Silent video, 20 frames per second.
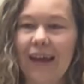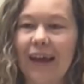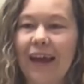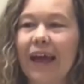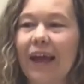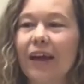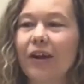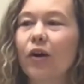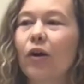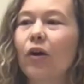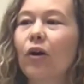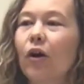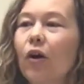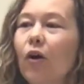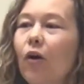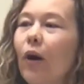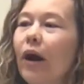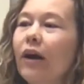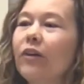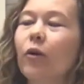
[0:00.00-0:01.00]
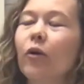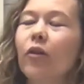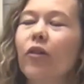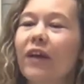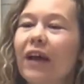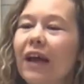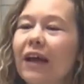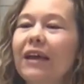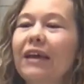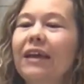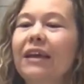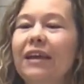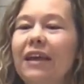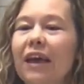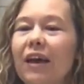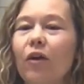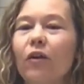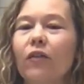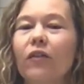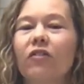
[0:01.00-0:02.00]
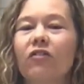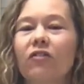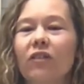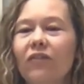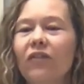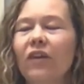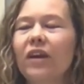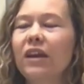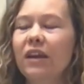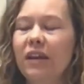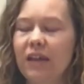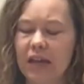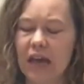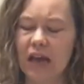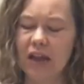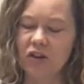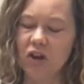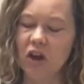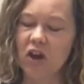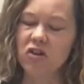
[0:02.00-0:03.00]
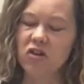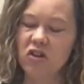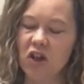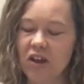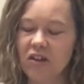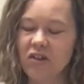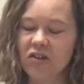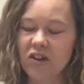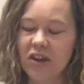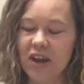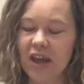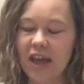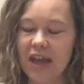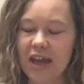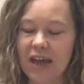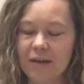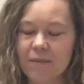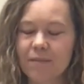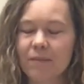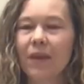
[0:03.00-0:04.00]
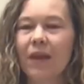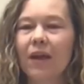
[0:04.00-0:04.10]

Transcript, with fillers: And oh, I don't think I can get all the stuff I need to get done done today.